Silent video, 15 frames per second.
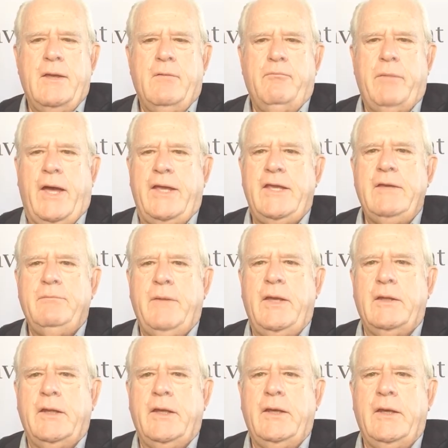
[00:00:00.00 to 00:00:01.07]
by
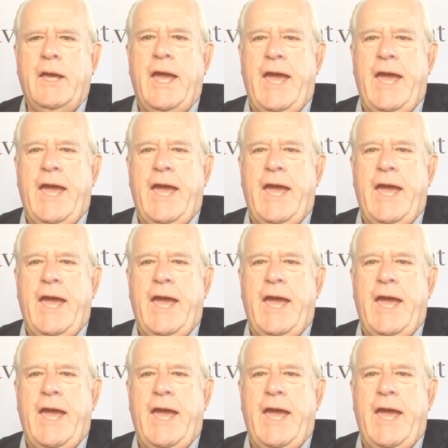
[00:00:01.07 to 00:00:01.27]
emailing